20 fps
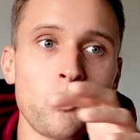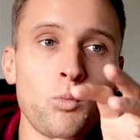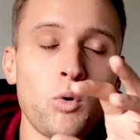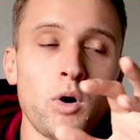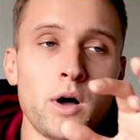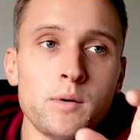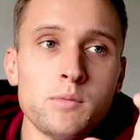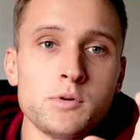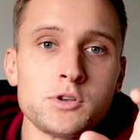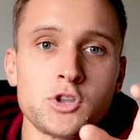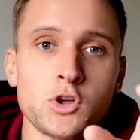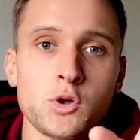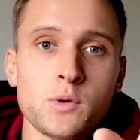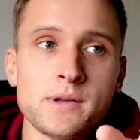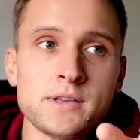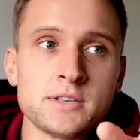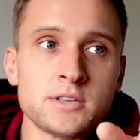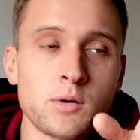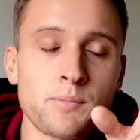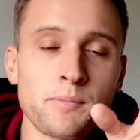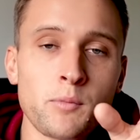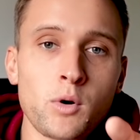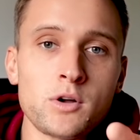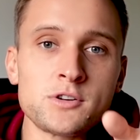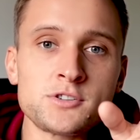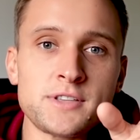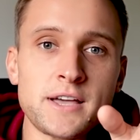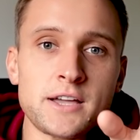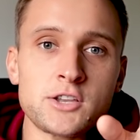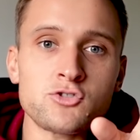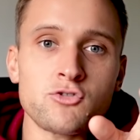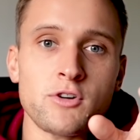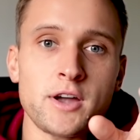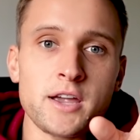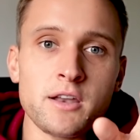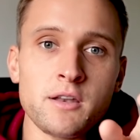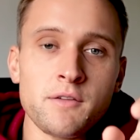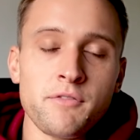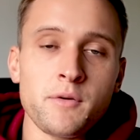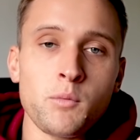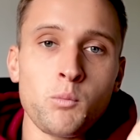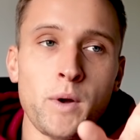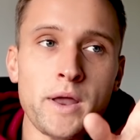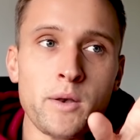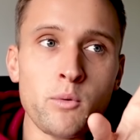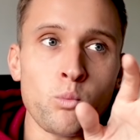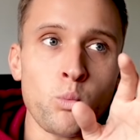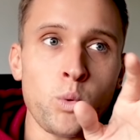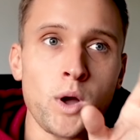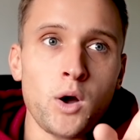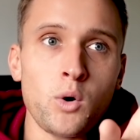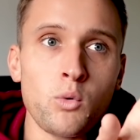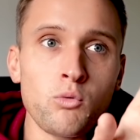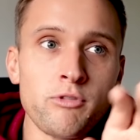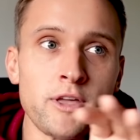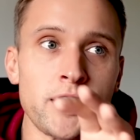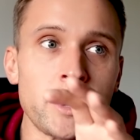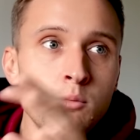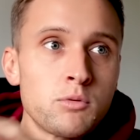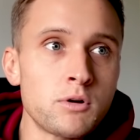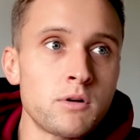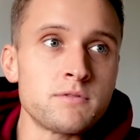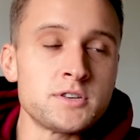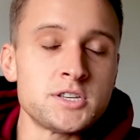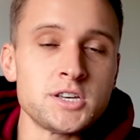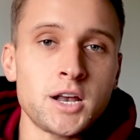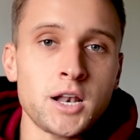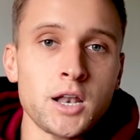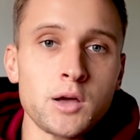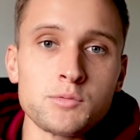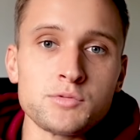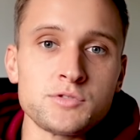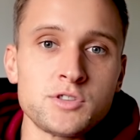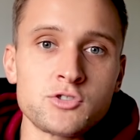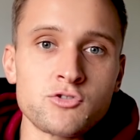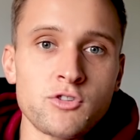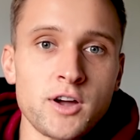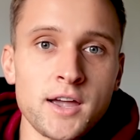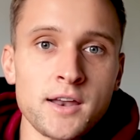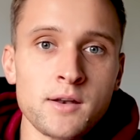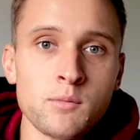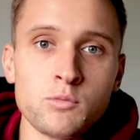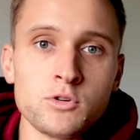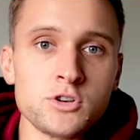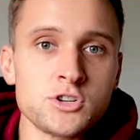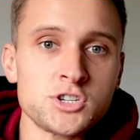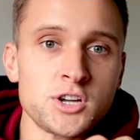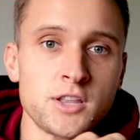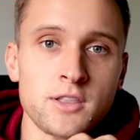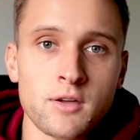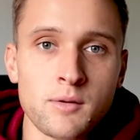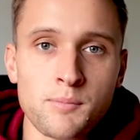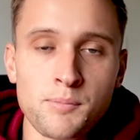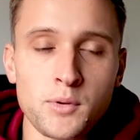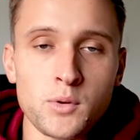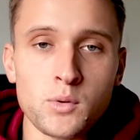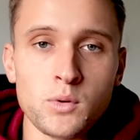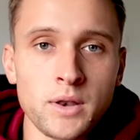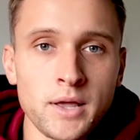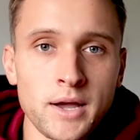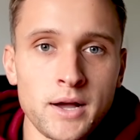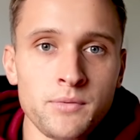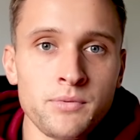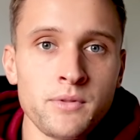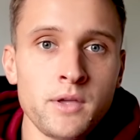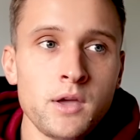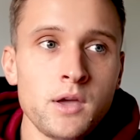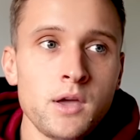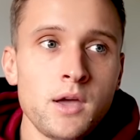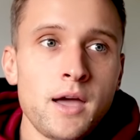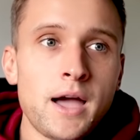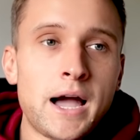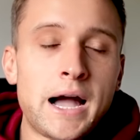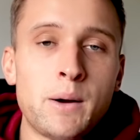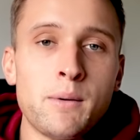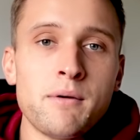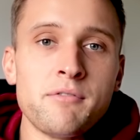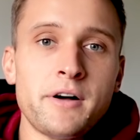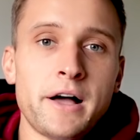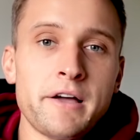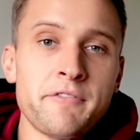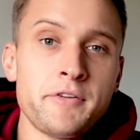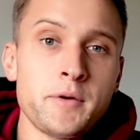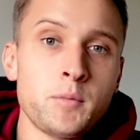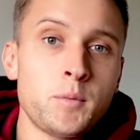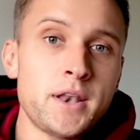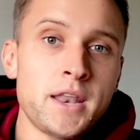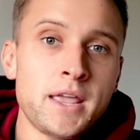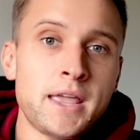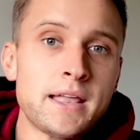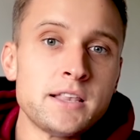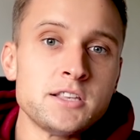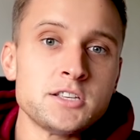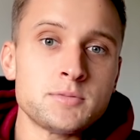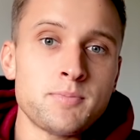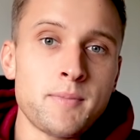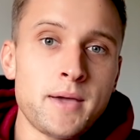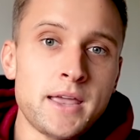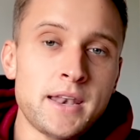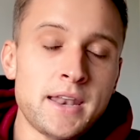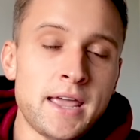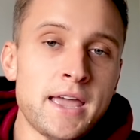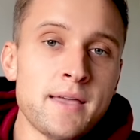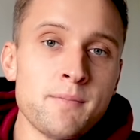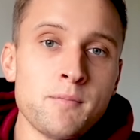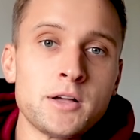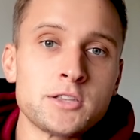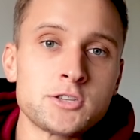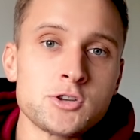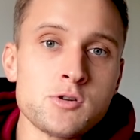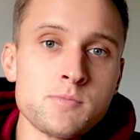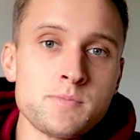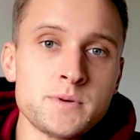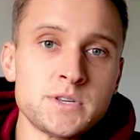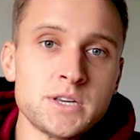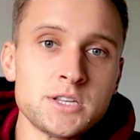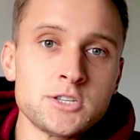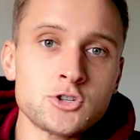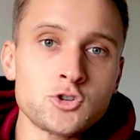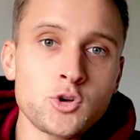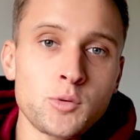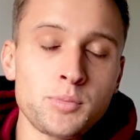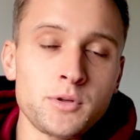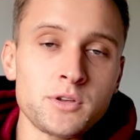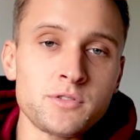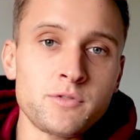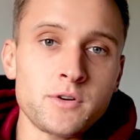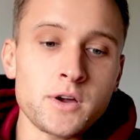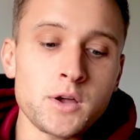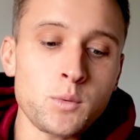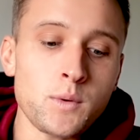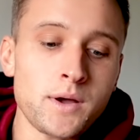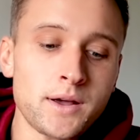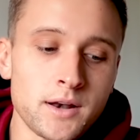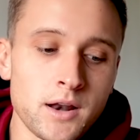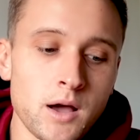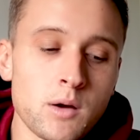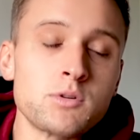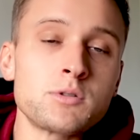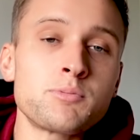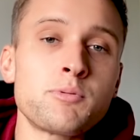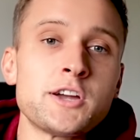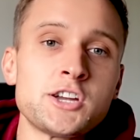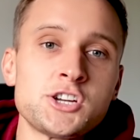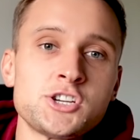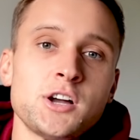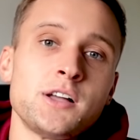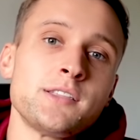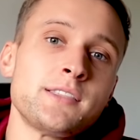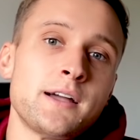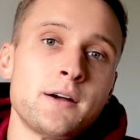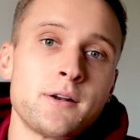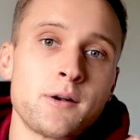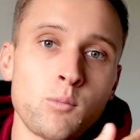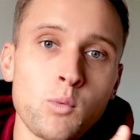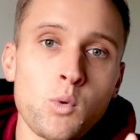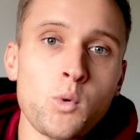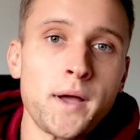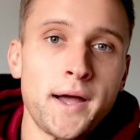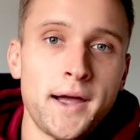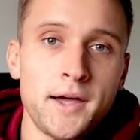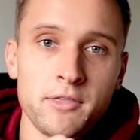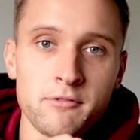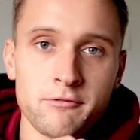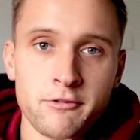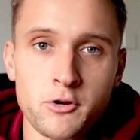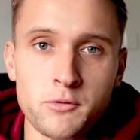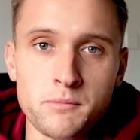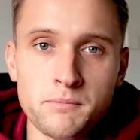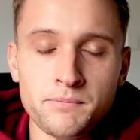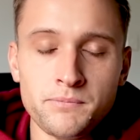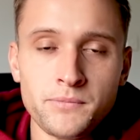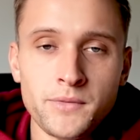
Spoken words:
what I would do is I'd watch that trade. If it went well, then I would obviously close the trade and wouldn't shut the computer down. However, if it went against me and it hit my 2% stop loss very quickly, I would press shutdown and walk out of the room.